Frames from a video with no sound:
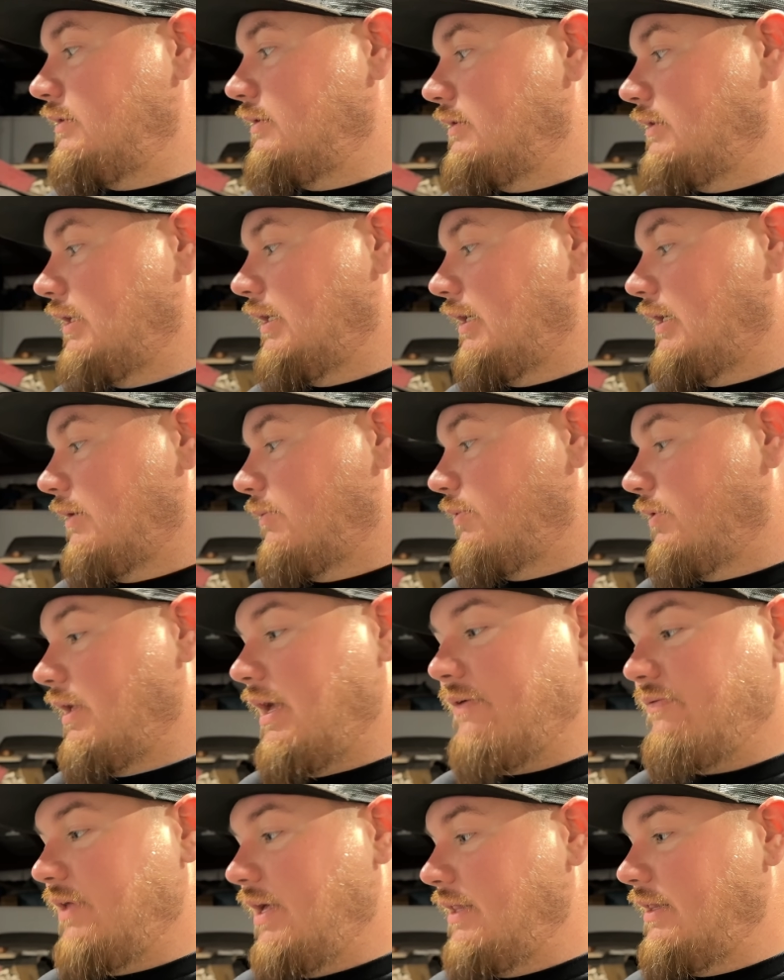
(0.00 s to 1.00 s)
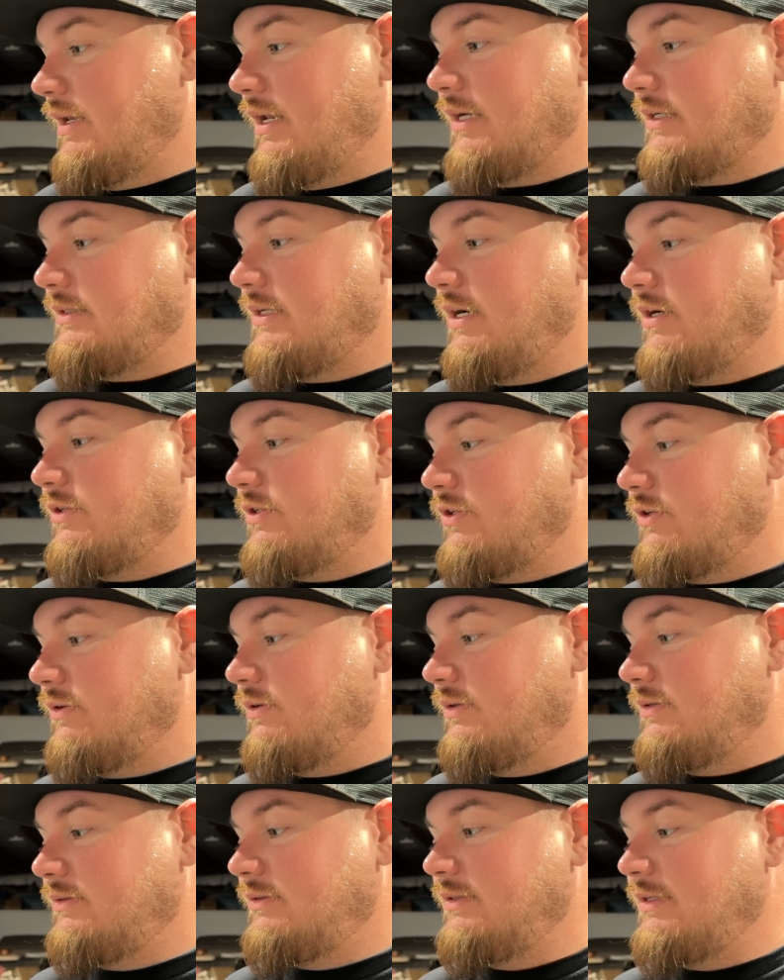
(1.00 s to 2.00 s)
we'll have that in the next day or two.
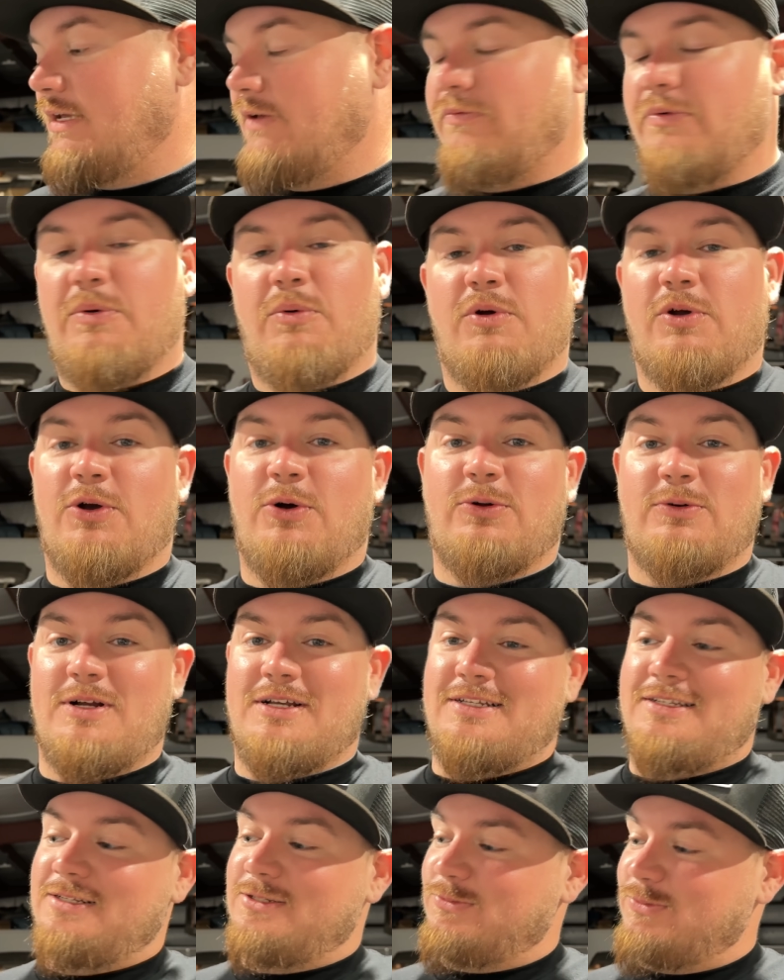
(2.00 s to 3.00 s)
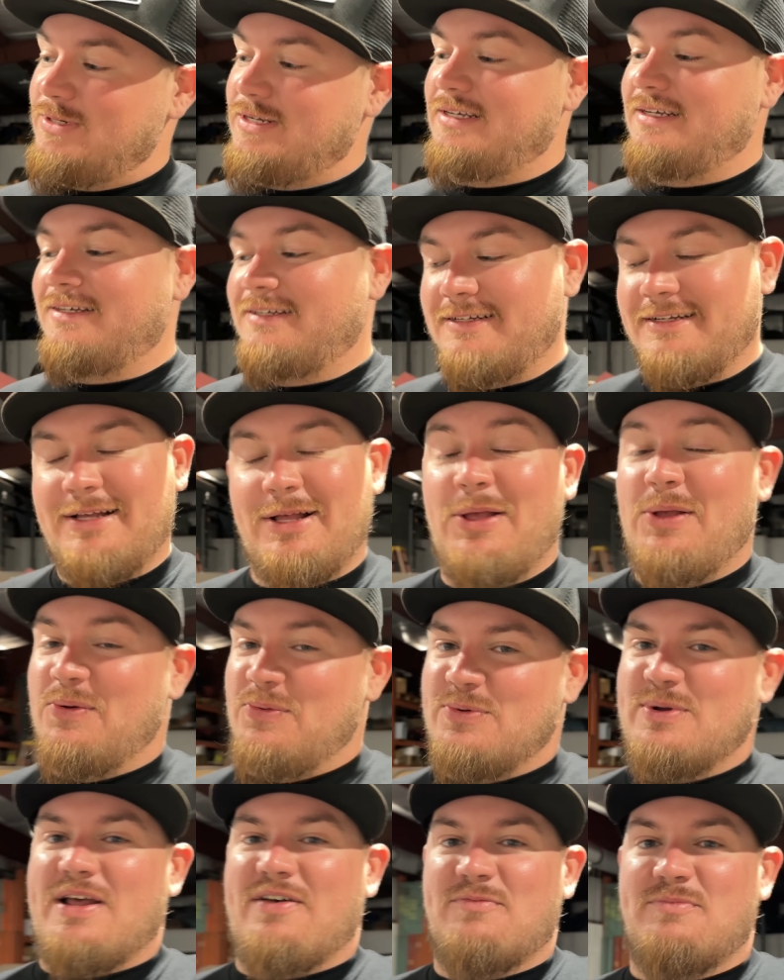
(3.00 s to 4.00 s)
If we weren't going racing this week,
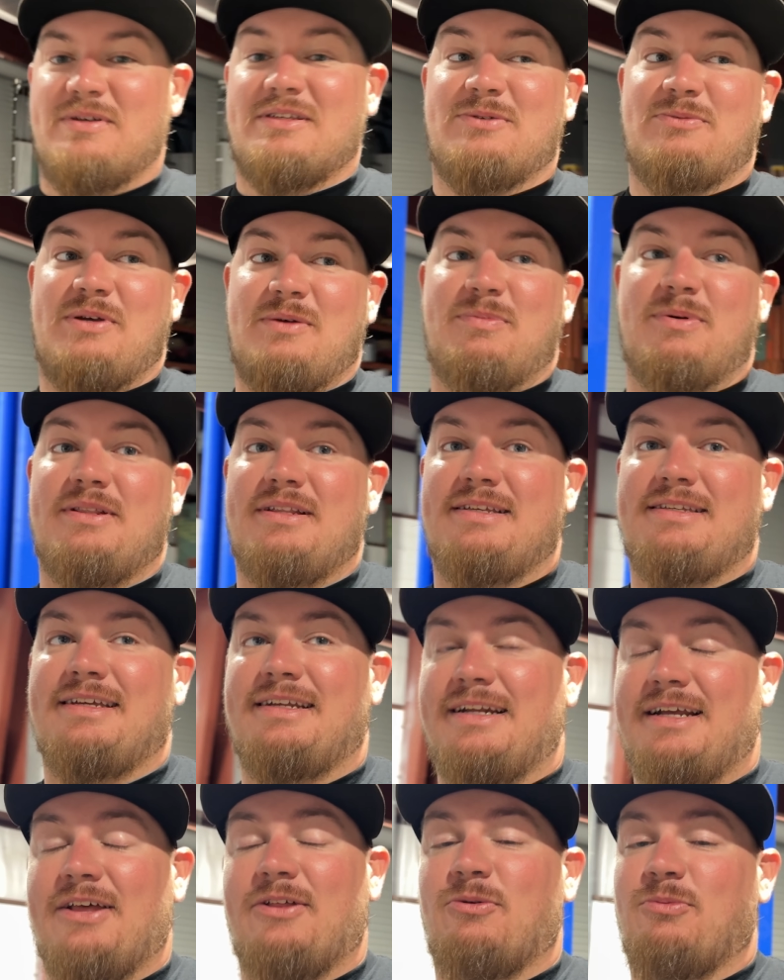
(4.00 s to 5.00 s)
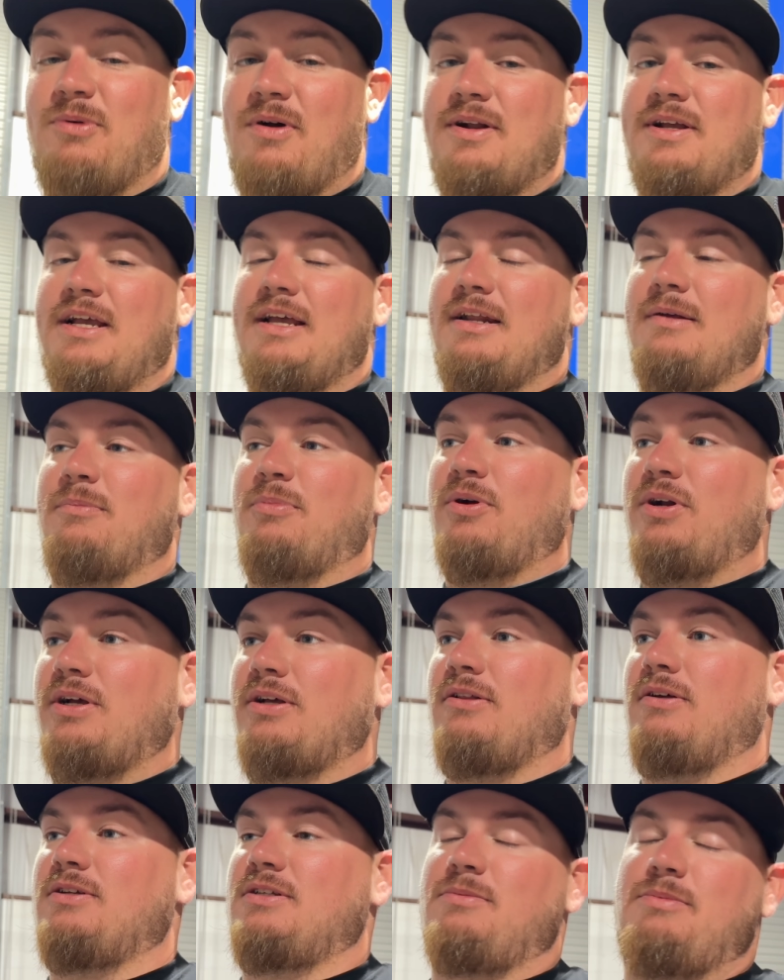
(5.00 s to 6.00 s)
we'd have a busy week putting this thing together, probably get it pretty
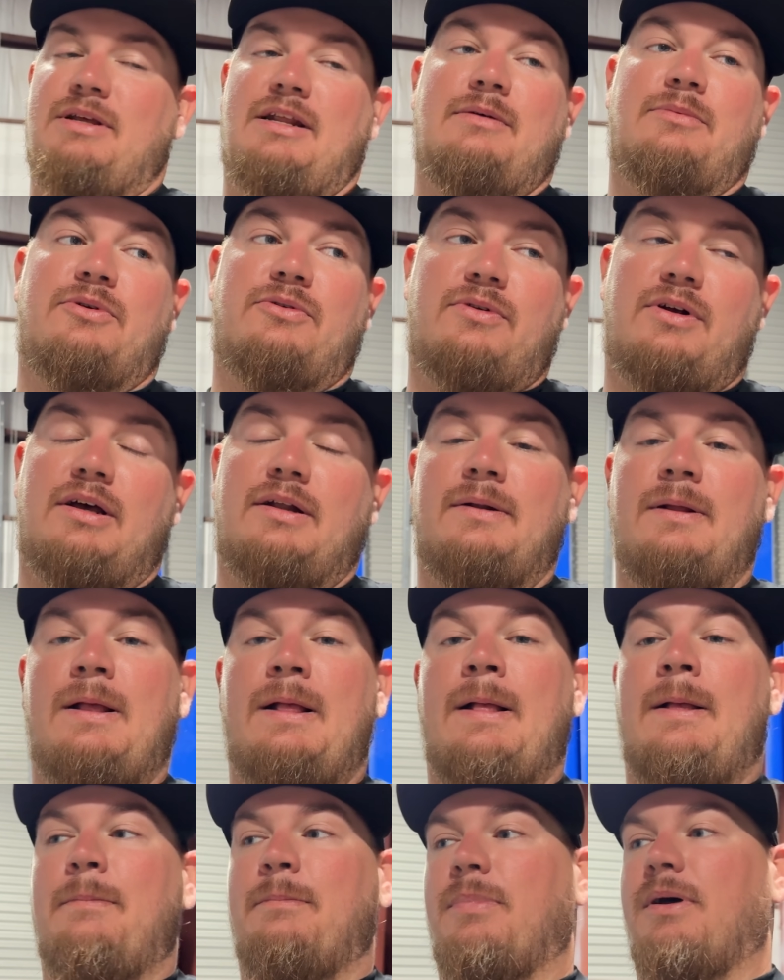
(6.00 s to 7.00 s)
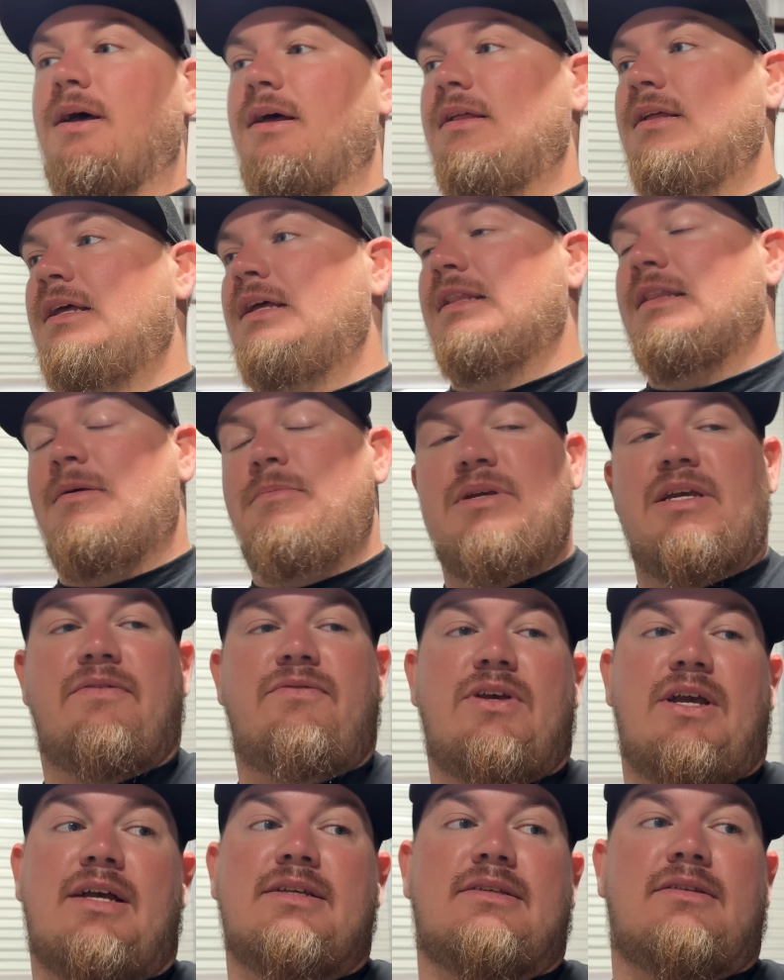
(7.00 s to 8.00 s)
close to being able to run. But let me give you
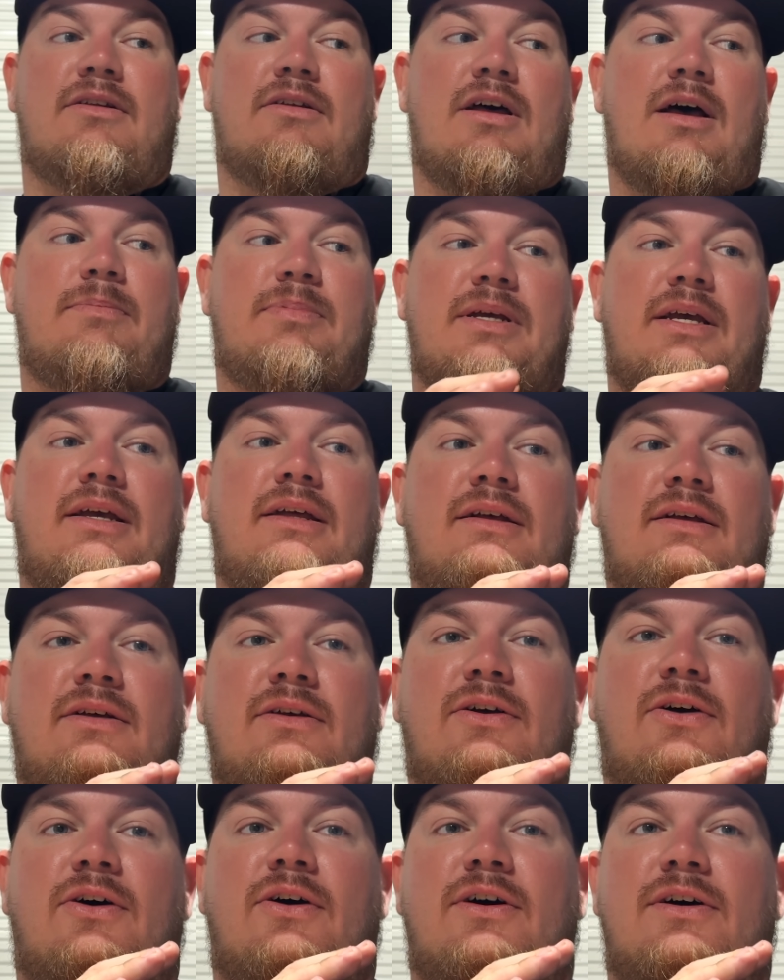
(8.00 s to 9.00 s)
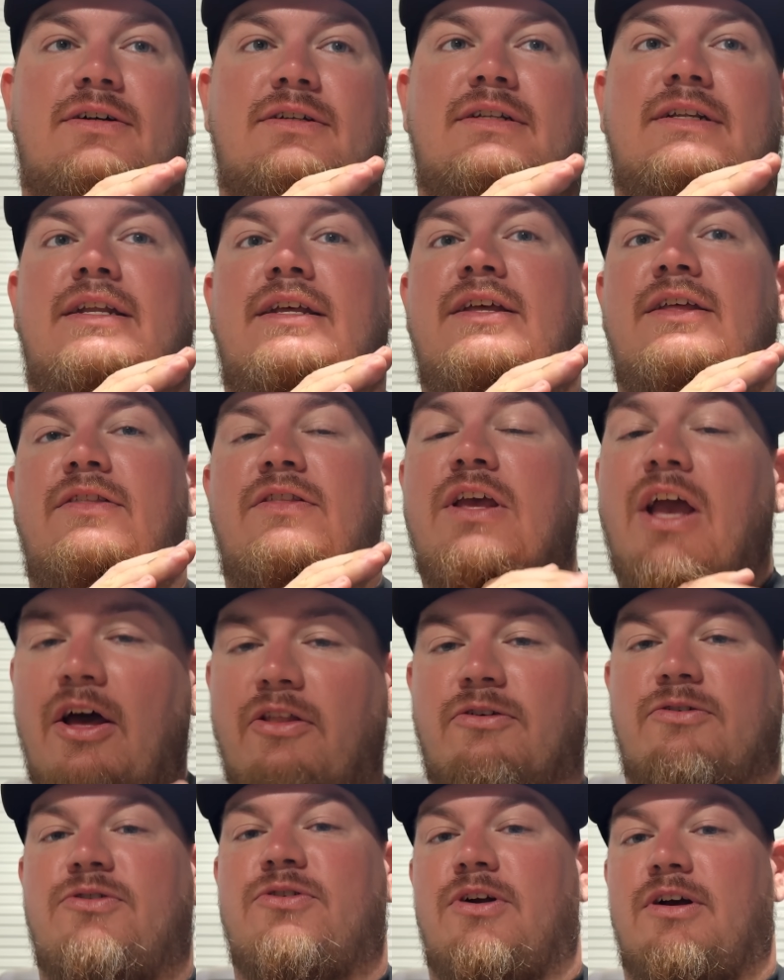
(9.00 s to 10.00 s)
guys a little update on the
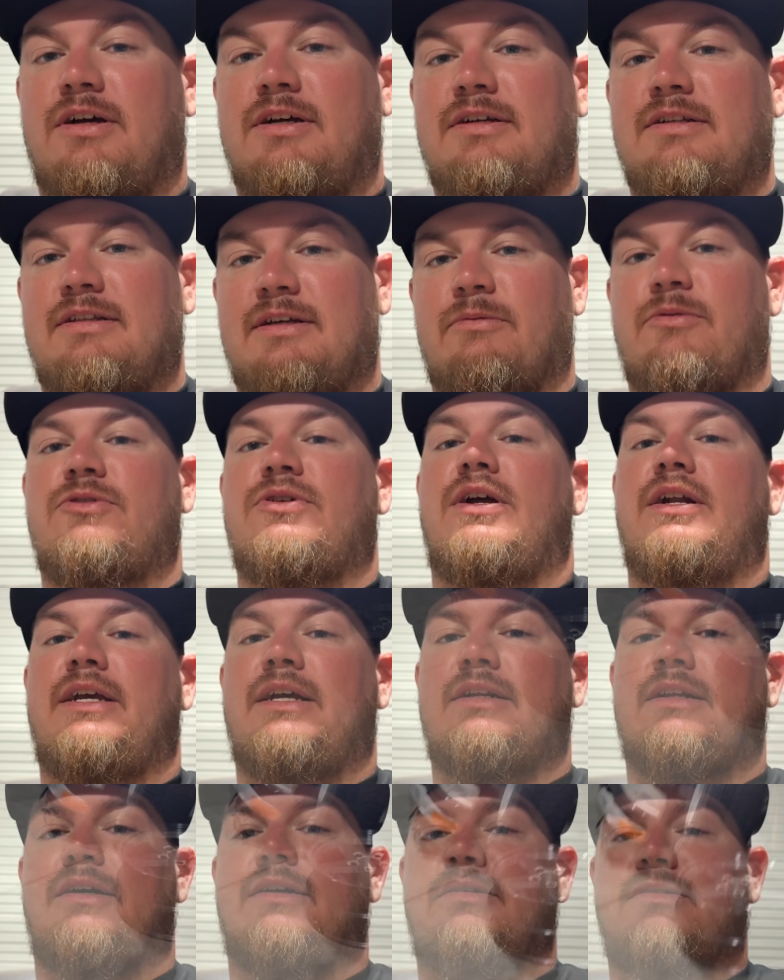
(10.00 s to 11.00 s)
other truck that we're trying to get done.